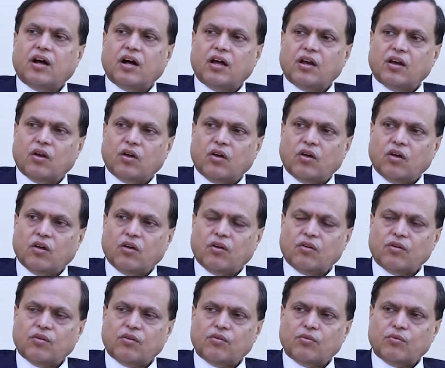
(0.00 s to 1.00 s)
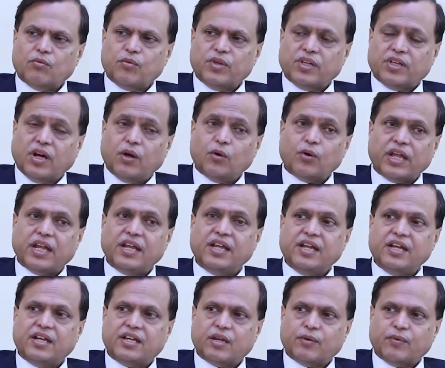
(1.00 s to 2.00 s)
along without
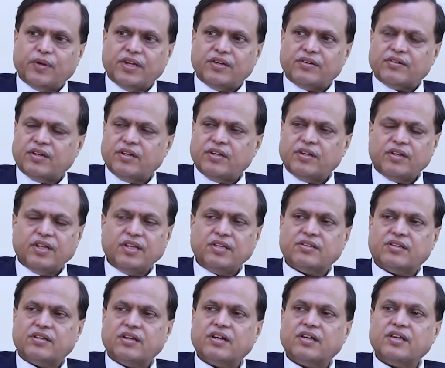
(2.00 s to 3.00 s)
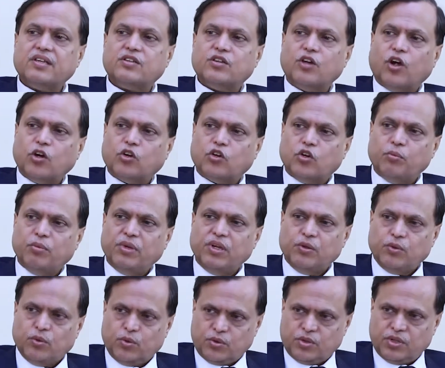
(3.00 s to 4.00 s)
any intervention, this drug is not to be
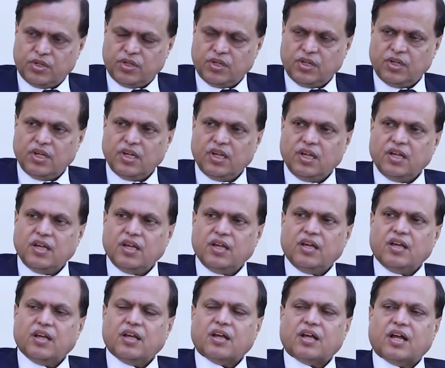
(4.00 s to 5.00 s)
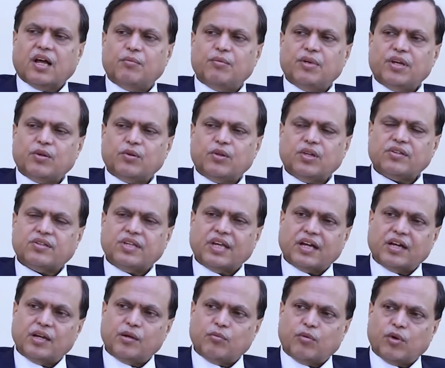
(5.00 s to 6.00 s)
used. Coming to the
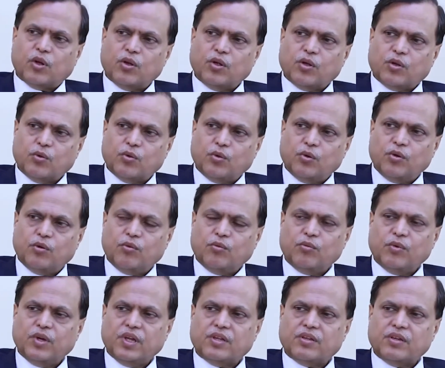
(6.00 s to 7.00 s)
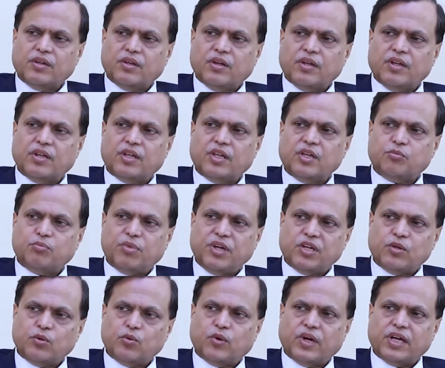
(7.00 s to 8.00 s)
second molecule, which in this
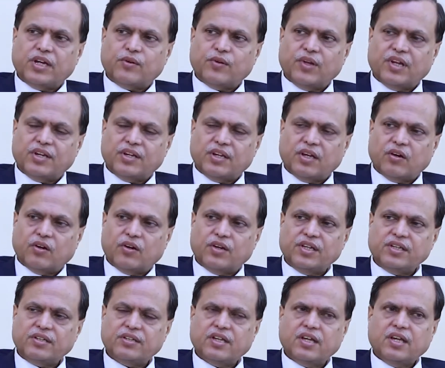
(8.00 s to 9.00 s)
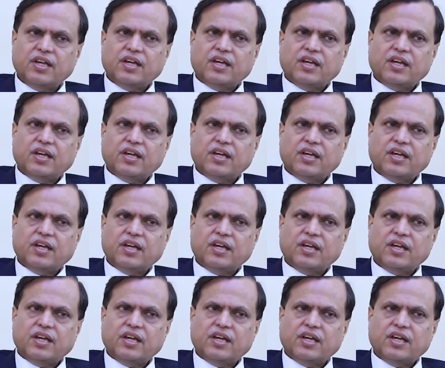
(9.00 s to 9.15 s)
P two Y twelve antagonist